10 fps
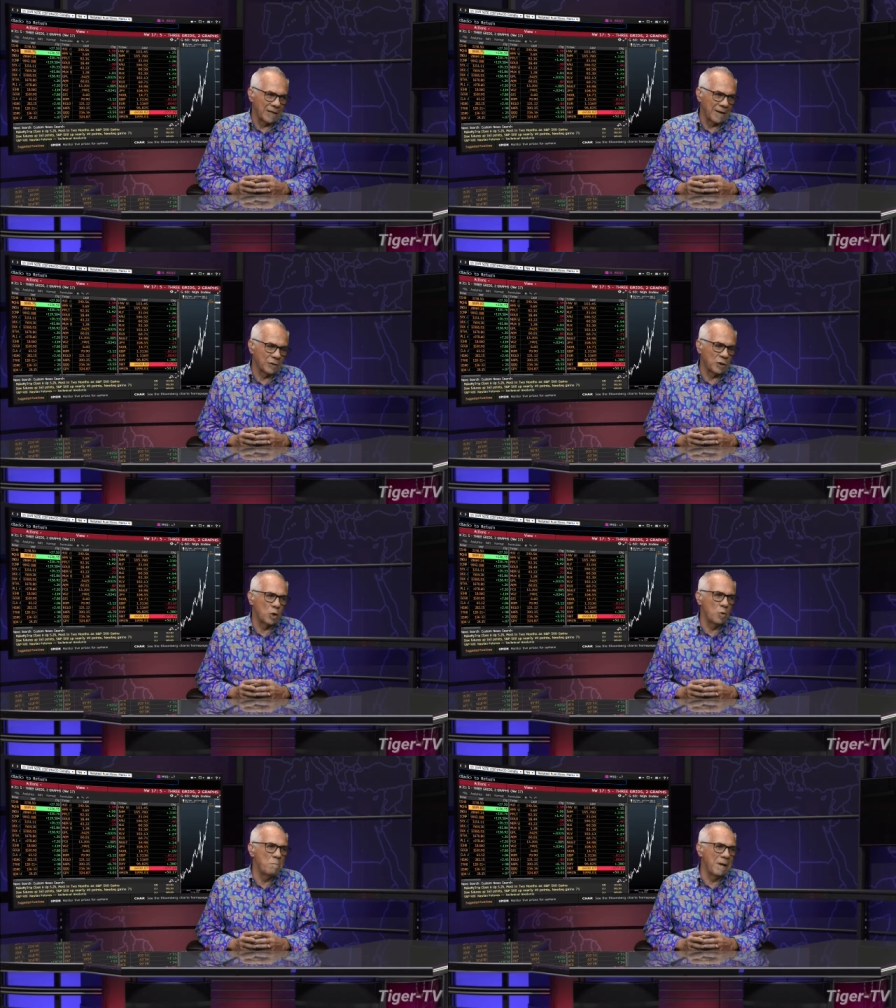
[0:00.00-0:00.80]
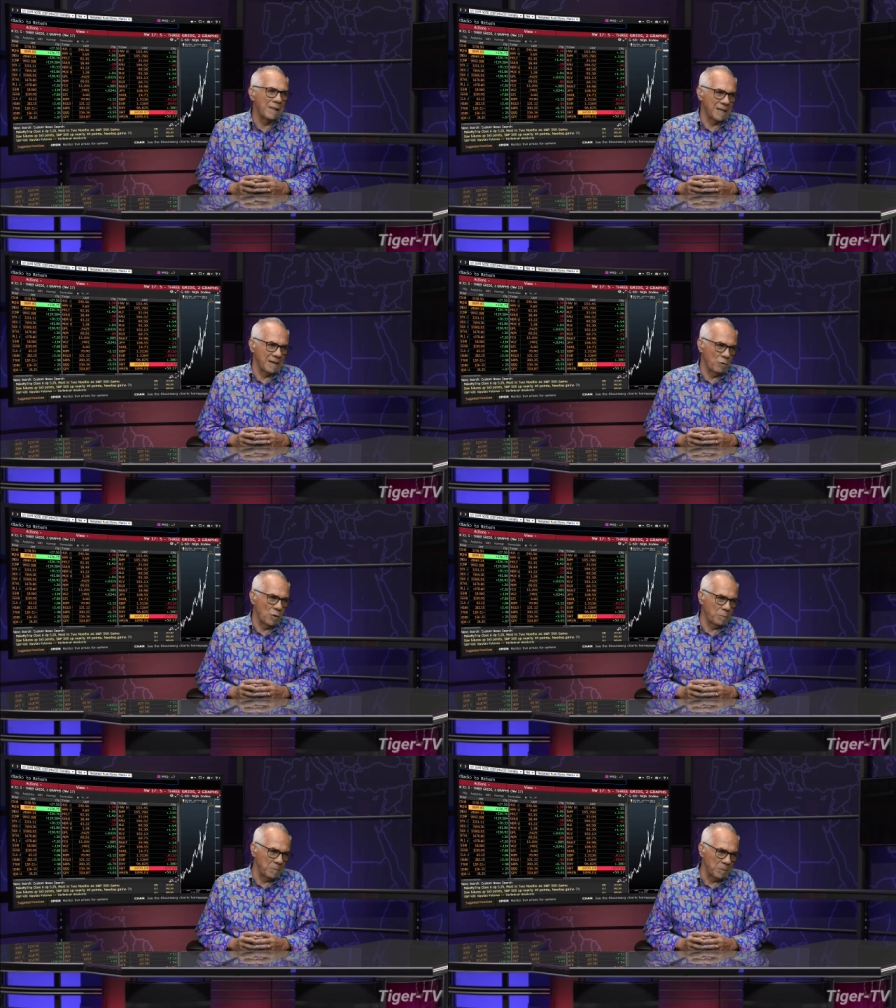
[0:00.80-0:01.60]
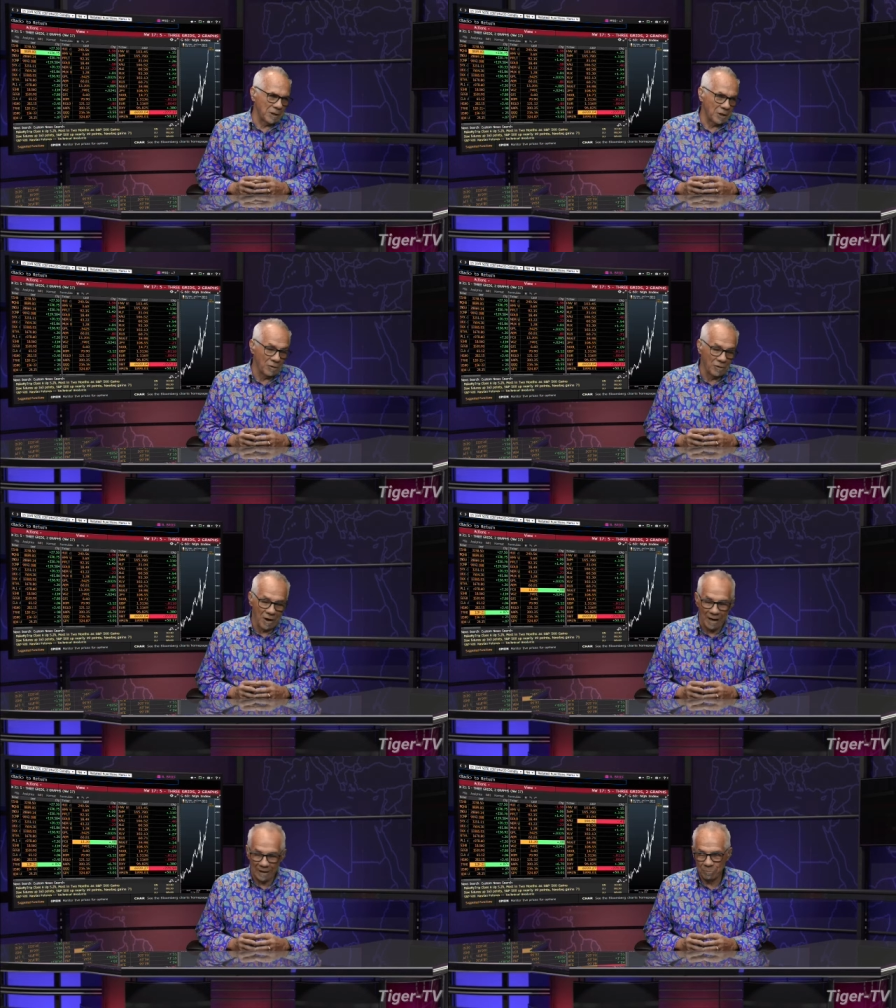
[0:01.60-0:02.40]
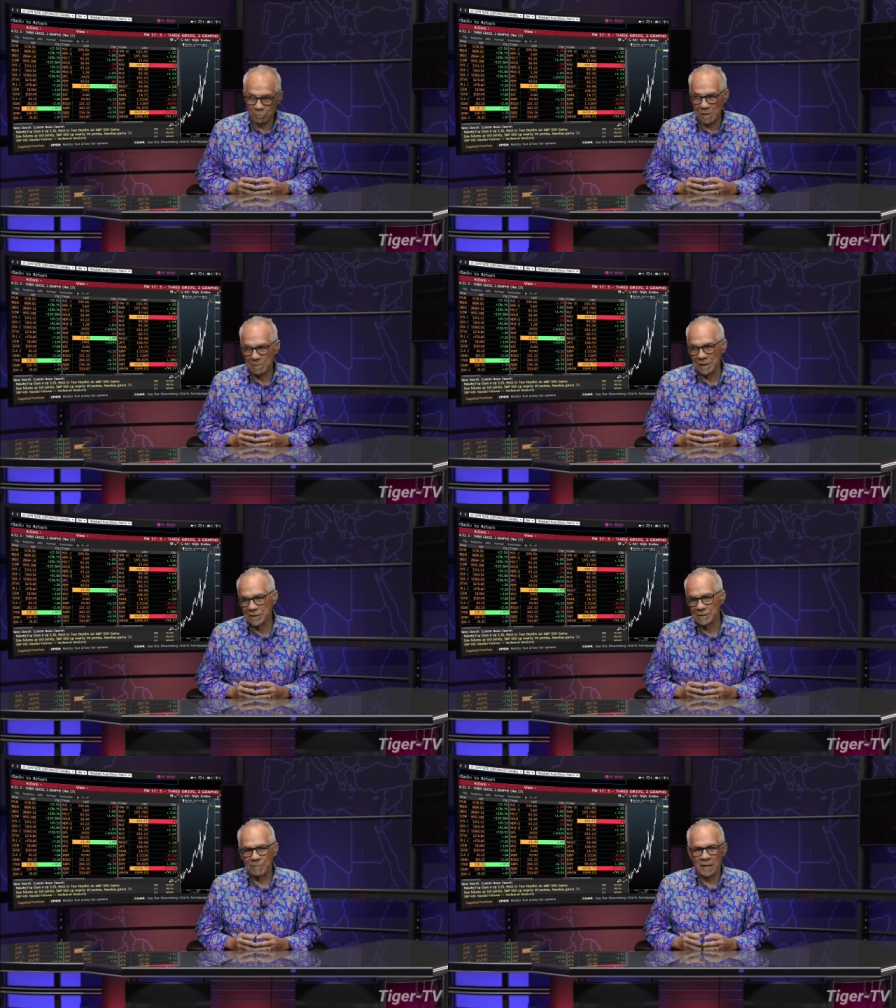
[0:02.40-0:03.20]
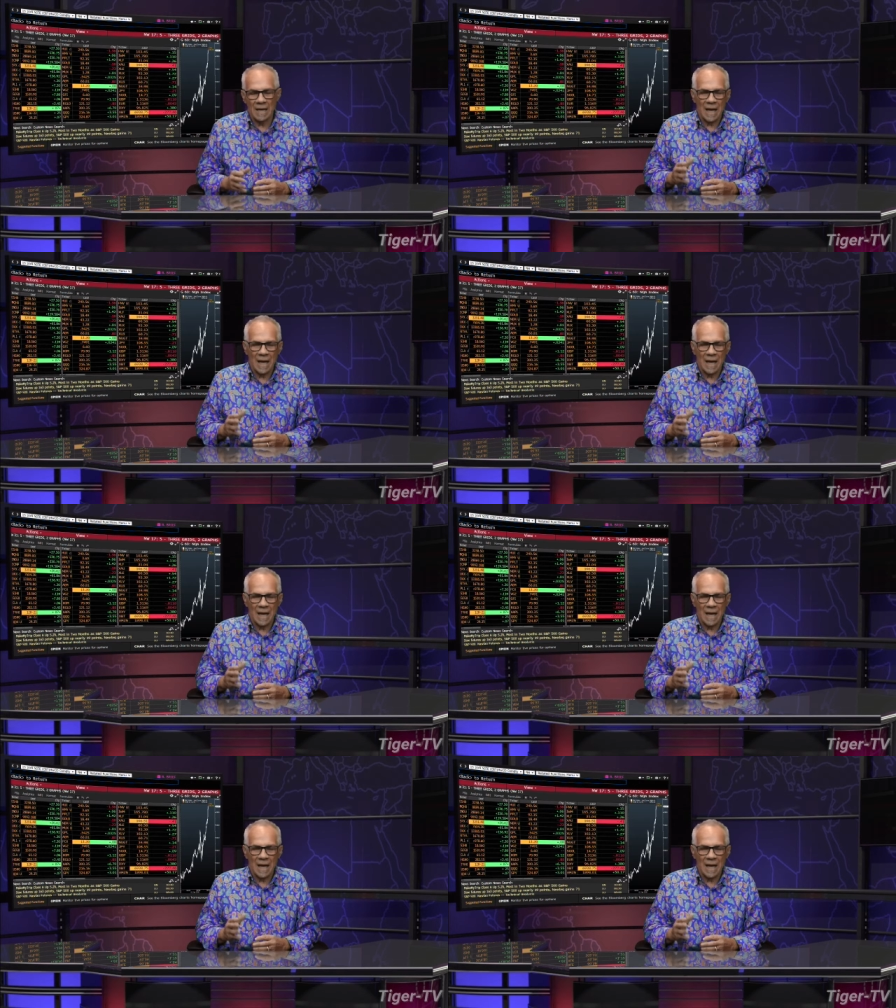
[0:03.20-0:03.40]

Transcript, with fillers: going to have 2 million more people than New York. Pretty amazing.